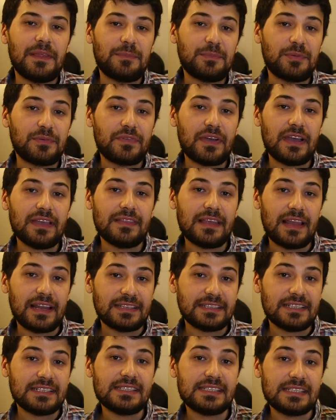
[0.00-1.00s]
that provides the
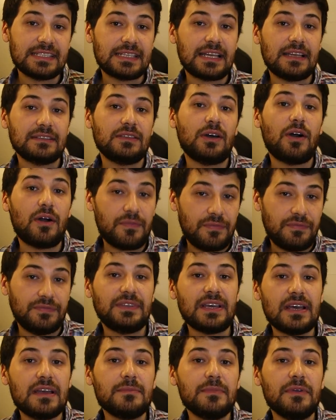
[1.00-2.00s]
electricity cut
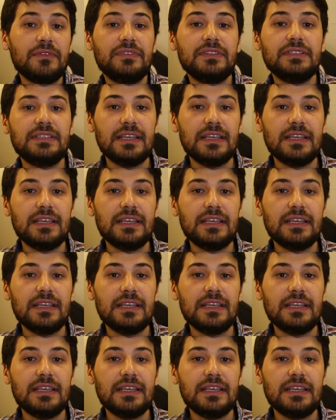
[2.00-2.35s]
off time every